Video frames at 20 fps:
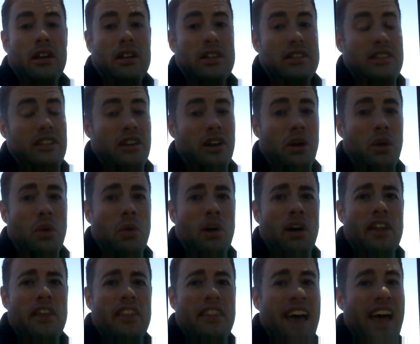Because you know
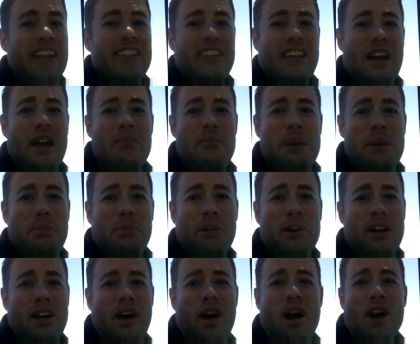what? That's got to be
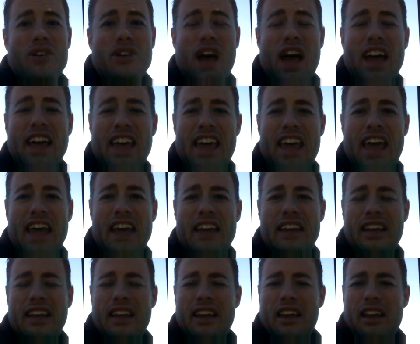pretty harsh. I can't
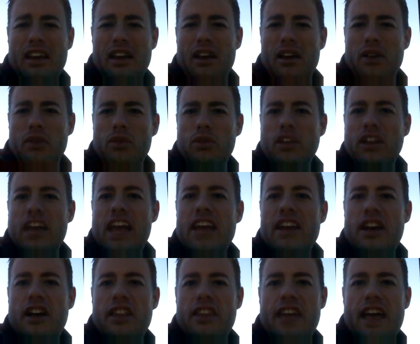
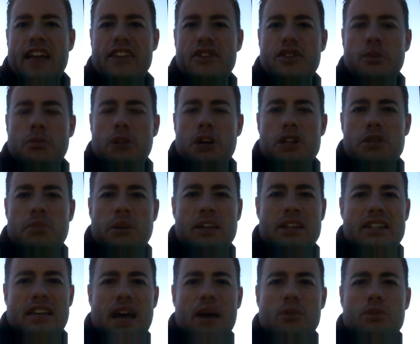relate on that so much
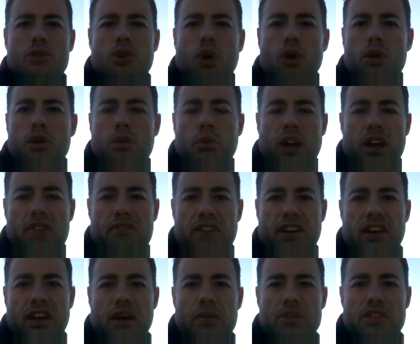because I was older when I
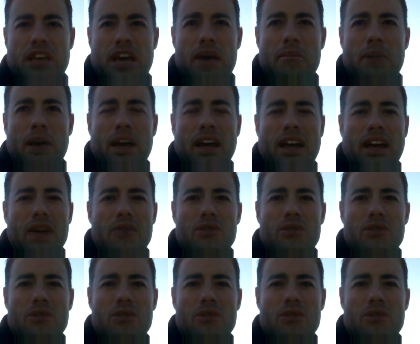found out I was diabetic.